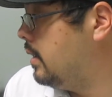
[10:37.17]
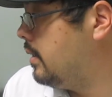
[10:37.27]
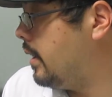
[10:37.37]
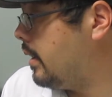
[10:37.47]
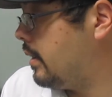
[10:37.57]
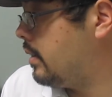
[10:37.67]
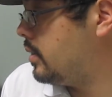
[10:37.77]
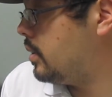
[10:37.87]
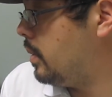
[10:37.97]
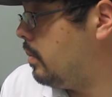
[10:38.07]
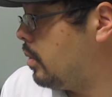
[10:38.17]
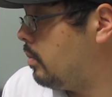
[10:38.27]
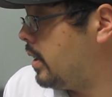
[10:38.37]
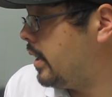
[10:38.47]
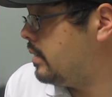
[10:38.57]
yeah, that'll just be more
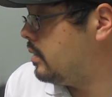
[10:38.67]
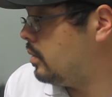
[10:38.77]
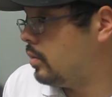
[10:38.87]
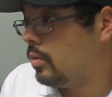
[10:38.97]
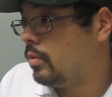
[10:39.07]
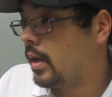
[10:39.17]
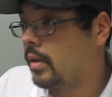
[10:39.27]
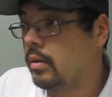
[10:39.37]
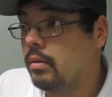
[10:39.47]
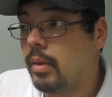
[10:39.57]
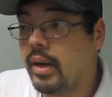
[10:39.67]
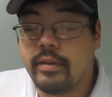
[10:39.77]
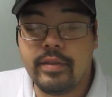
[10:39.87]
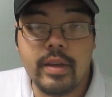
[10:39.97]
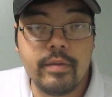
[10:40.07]
money to, I don't know, buy a
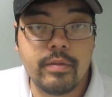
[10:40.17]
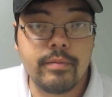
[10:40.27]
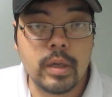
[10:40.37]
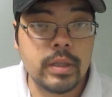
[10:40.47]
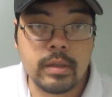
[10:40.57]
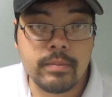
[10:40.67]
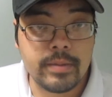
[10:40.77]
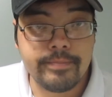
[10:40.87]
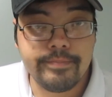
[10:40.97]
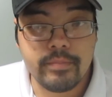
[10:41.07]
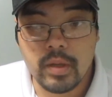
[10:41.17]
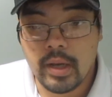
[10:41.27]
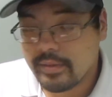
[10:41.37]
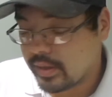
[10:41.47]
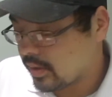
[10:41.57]
Vive or something. I
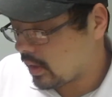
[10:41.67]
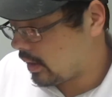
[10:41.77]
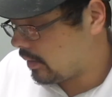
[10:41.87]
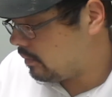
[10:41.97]
haven't decided.